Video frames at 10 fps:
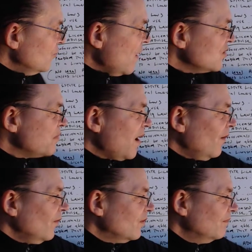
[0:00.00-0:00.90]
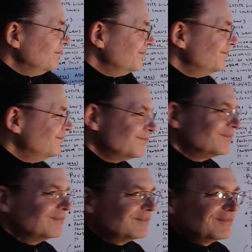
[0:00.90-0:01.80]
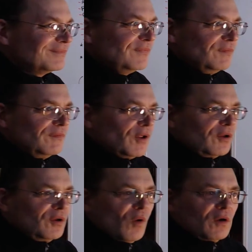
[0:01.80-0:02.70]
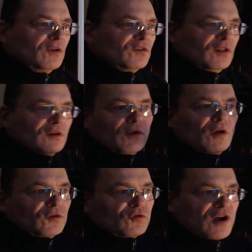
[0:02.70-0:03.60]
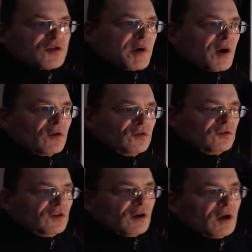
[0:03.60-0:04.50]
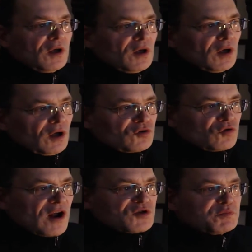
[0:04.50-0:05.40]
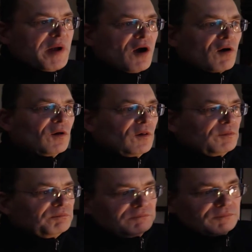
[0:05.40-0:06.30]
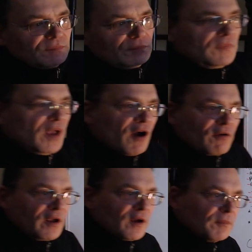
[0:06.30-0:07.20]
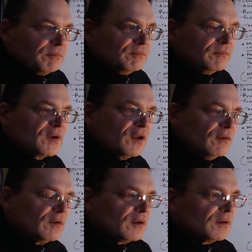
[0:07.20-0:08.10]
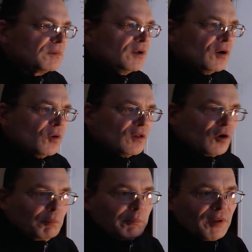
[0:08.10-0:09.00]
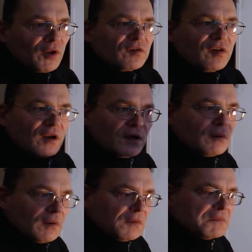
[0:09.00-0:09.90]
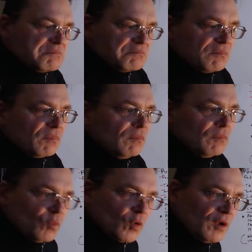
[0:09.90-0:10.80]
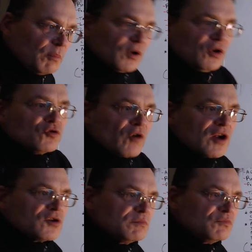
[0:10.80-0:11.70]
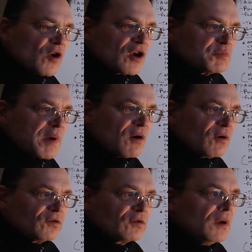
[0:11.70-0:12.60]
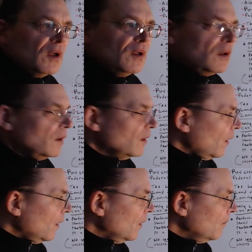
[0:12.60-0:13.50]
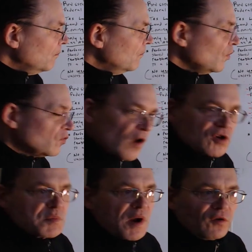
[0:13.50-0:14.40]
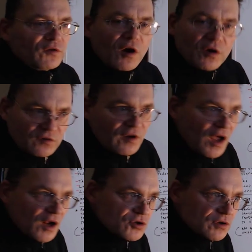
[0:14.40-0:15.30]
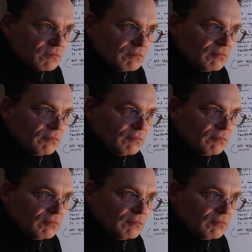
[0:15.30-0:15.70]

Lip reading: Trash barrels. You know, you go out, you see all the trash barrels. You see a trash barrel area, you know, a little built-in where you put your trash barrels. Those trash barrels aren't attached.